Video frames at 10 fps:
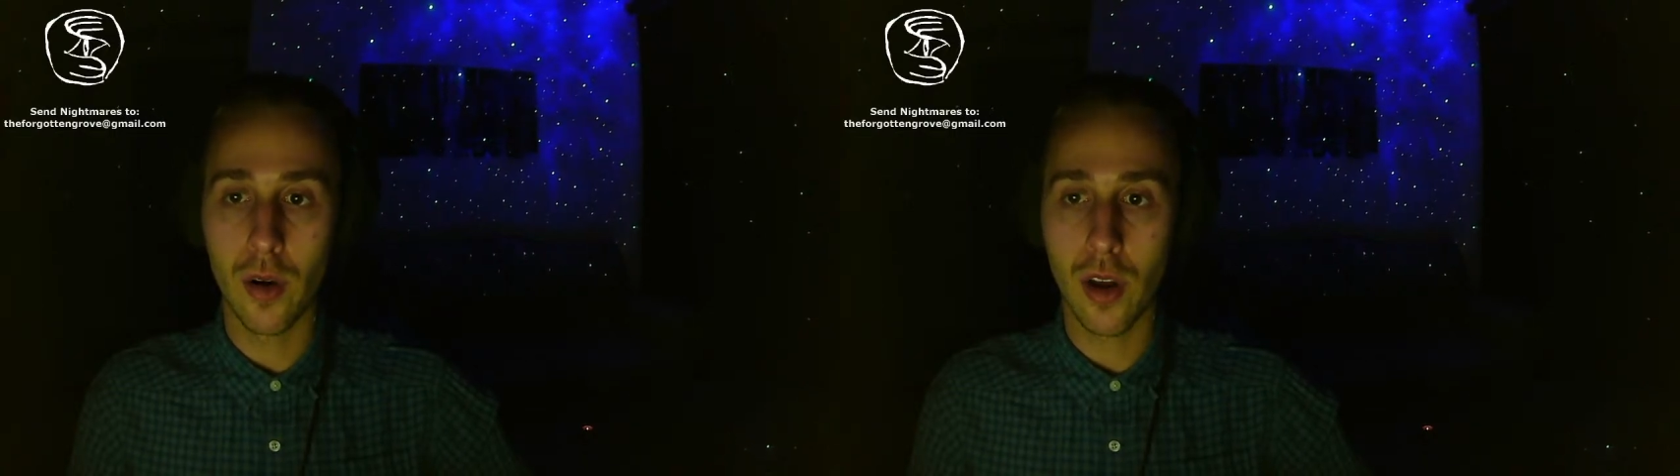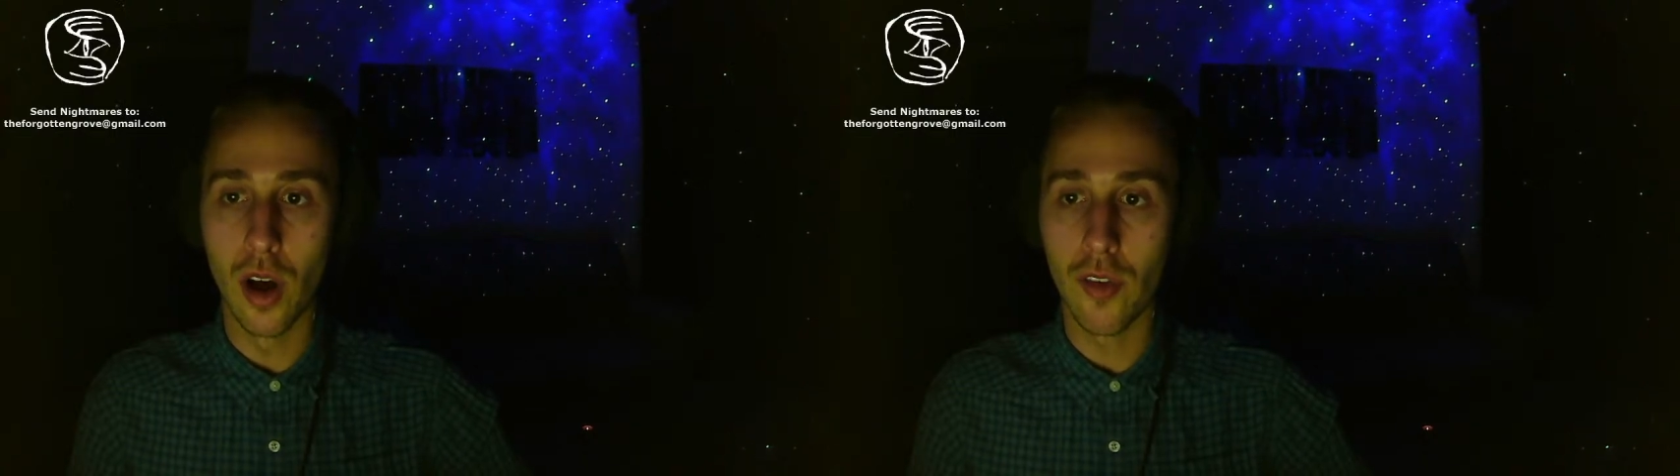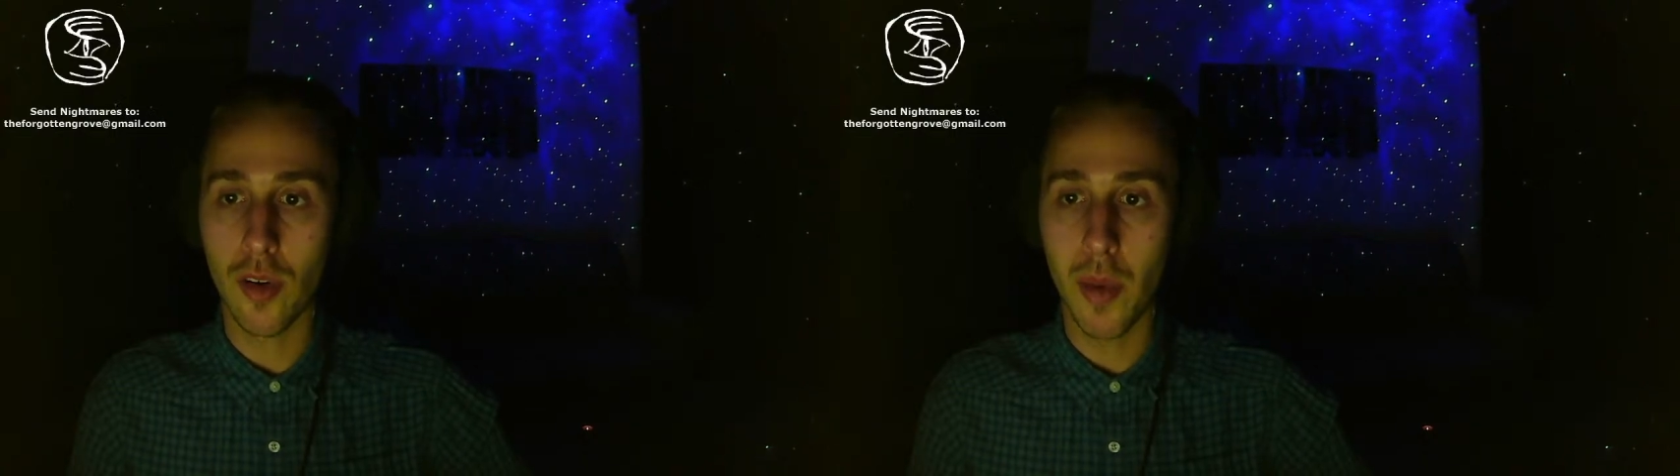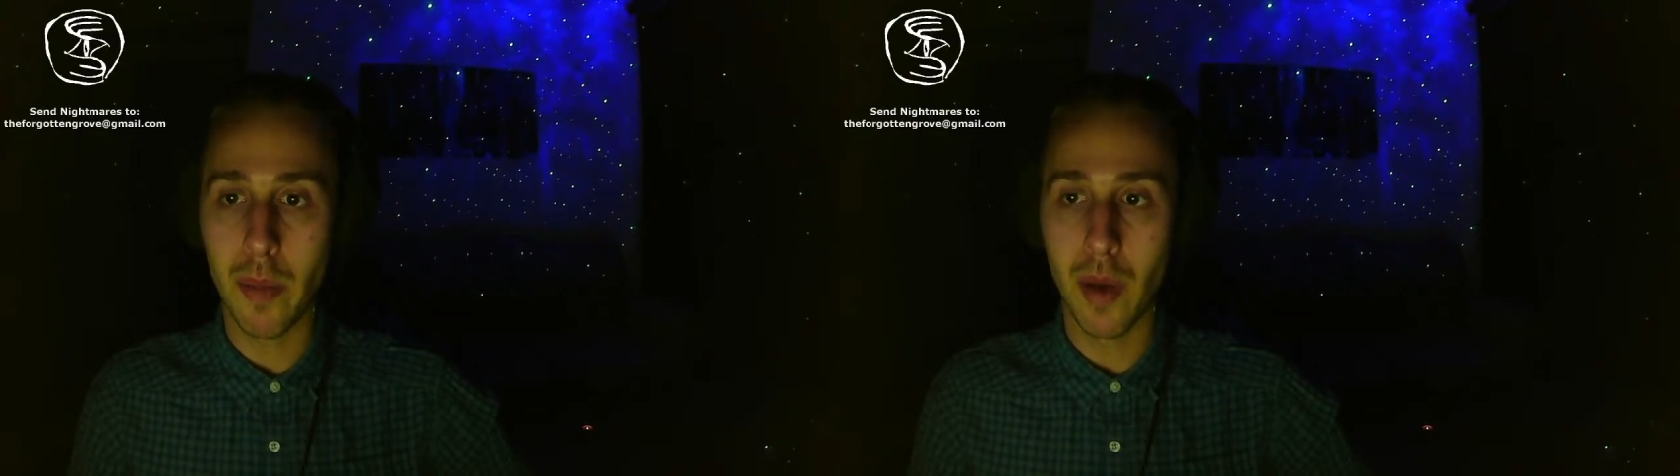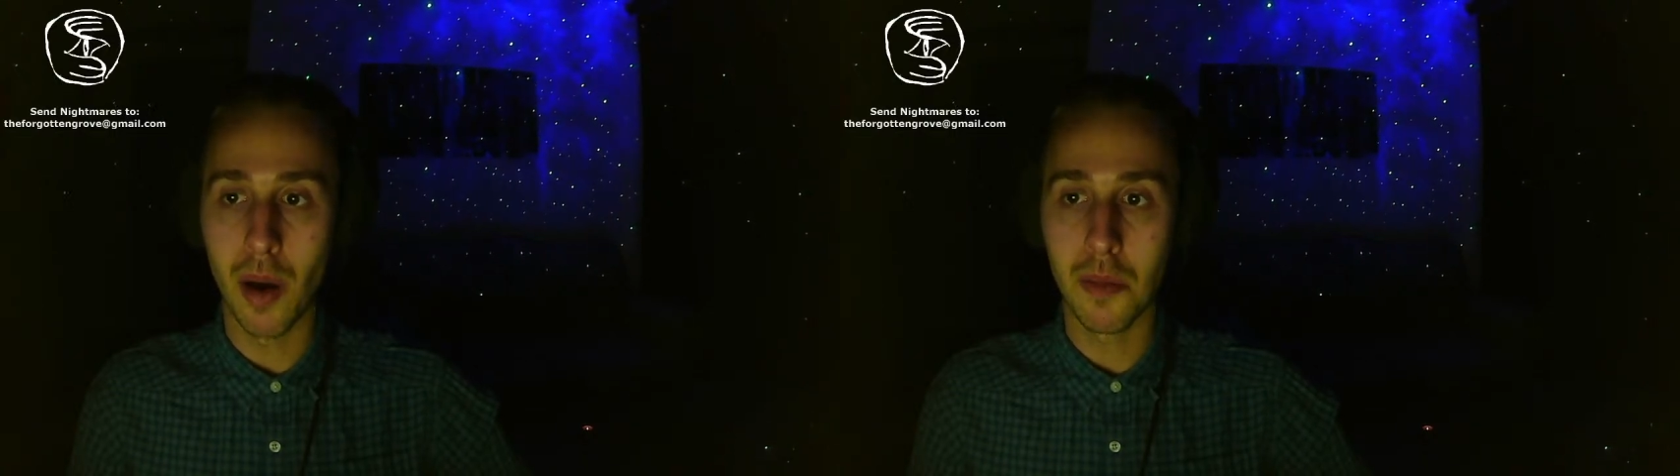call from my
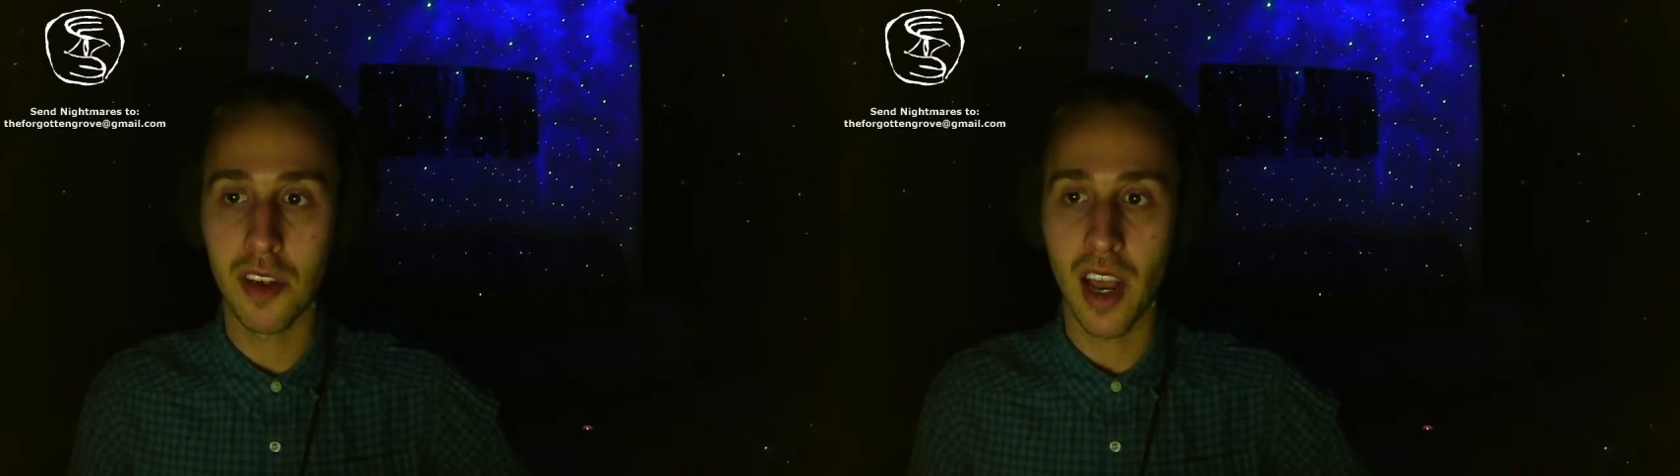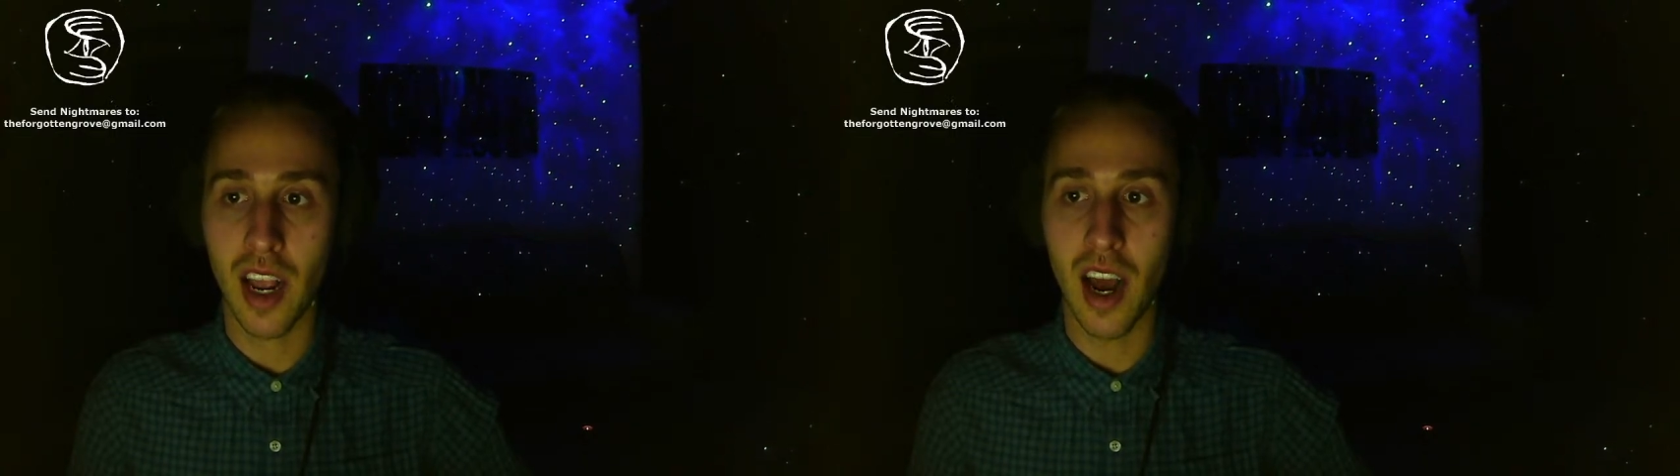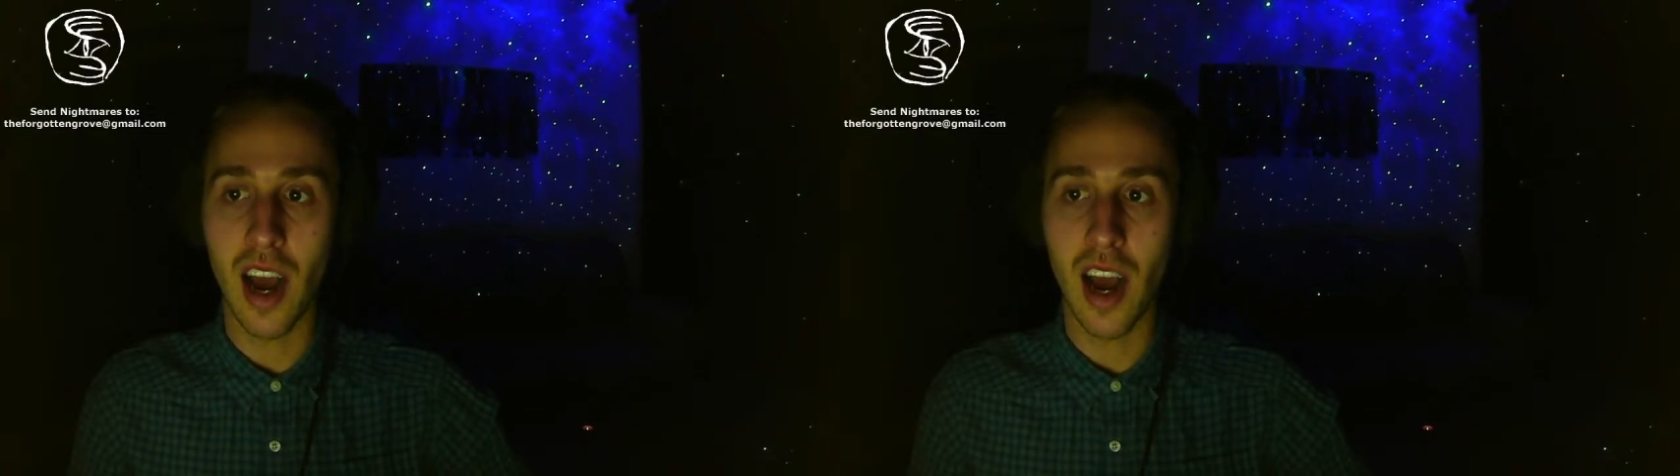mom saying